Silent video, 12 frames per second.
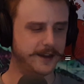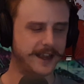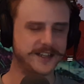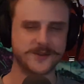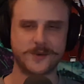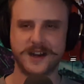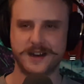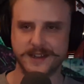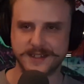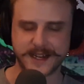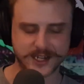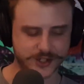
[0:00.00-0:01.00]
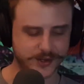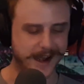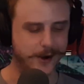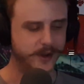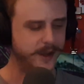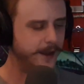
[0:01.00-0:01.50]
just wanted to say
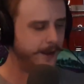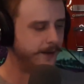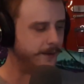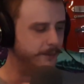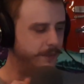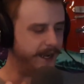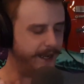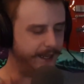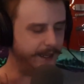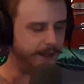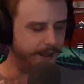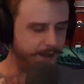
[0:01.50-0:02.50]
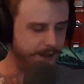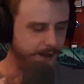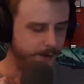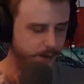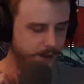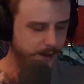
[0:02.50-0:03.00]
shroud, but
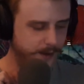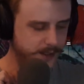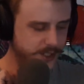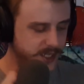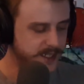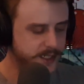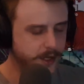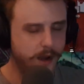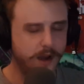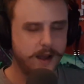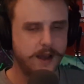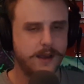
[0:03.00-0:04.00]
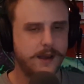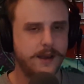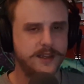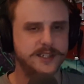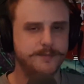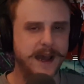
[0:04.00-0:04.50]
she saw a
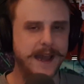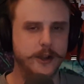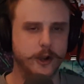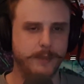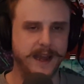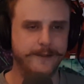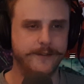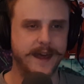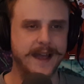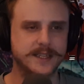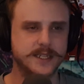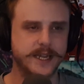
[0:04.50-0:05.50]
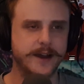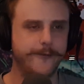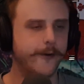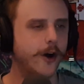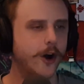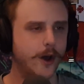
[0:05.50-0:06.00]
spider made of that stuff
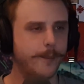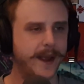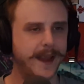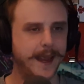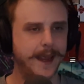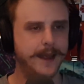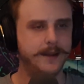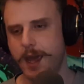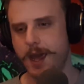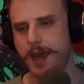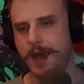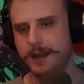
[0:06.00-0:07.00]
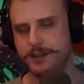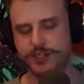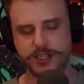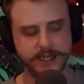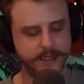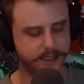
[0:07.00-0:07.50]
on my hand, and
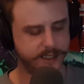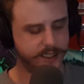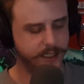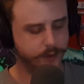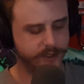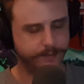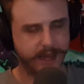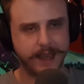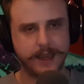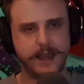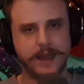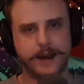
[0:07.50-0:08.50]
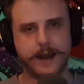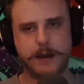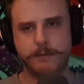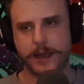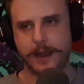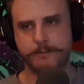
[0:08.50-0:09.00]
she was picking it
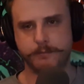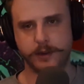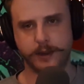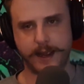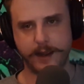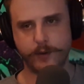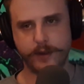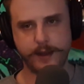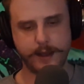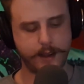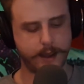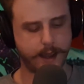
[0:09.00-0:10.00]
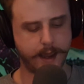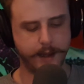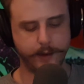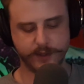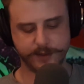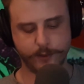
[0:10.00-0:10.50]
up and playing with it, and it
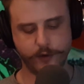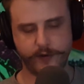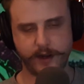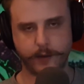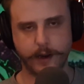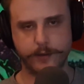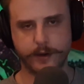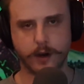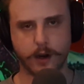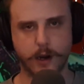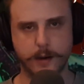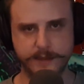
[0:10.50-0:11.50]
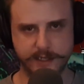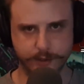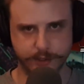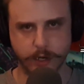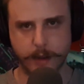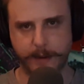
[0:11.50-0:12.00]
was moving around her arms. She was
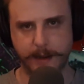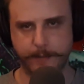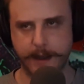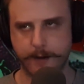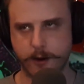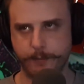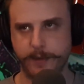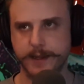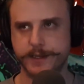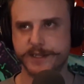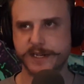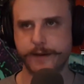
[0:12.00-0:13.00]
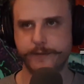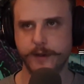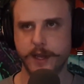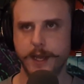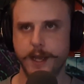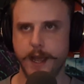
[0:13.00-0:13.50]
dropping it back on me and stuff,
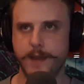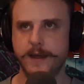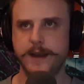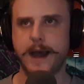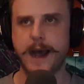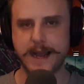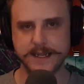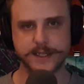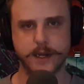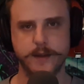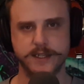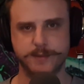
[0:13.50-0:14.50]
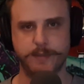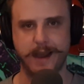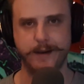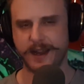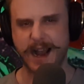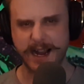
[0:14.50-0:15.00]
and then I saw the
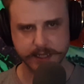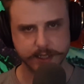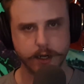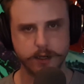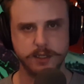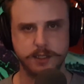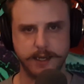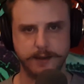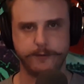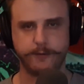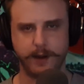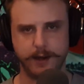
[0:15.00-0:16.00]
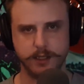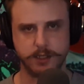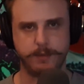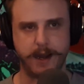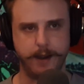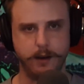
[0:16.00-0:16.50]
spider. I started seeing the freaking
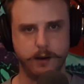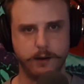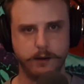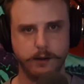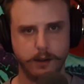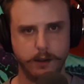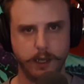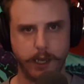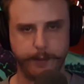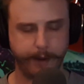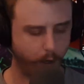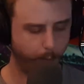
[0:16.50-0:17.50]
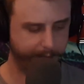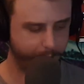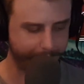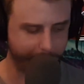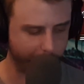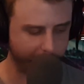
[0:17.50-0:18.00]
spider. And I'm like, oh my God,
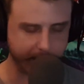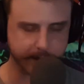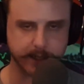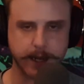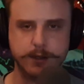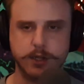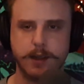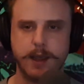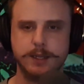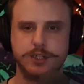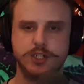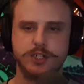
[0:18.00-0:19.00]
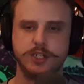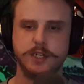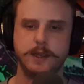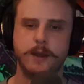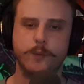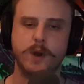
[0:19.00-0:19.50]
there it is. And
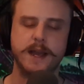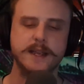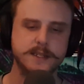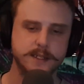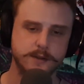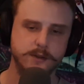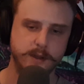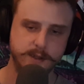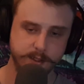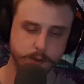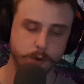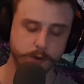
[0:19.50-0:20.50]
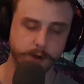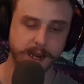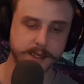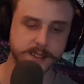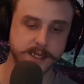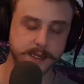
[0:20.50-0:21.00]
when I told her I
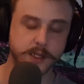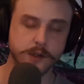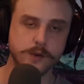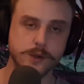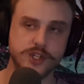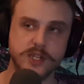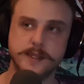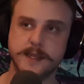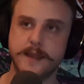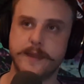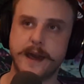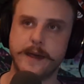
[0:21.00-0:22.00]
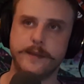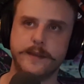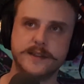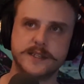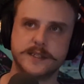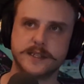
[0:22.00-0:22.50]
could see it too, she said that
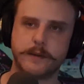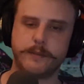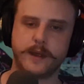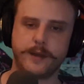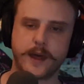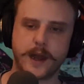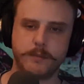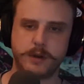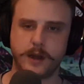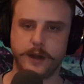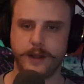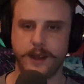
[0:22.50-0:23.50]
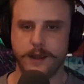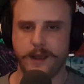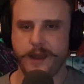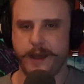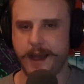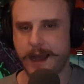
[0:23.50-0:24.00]
this is something that apparently
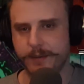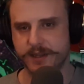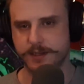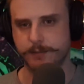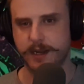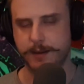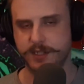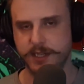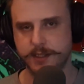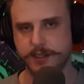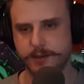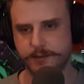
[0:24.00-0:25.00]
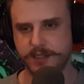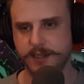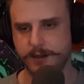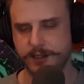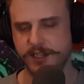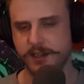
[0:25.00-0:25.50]
happens sometimes.
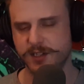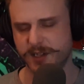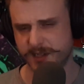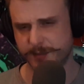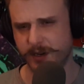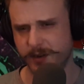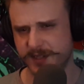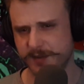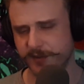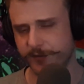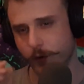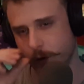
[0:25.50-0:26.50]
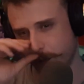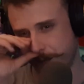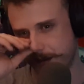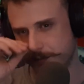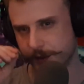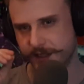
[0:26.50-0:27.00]
She's experienced it before, where
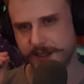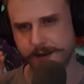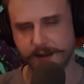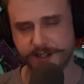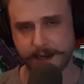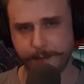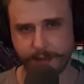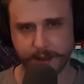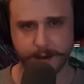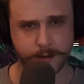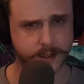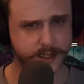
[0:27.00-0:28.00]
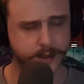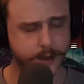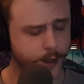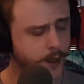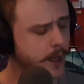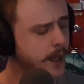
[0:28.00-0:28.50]
people would see the same things.
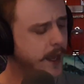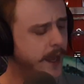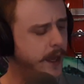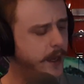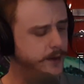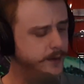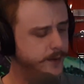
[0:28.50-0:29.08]
And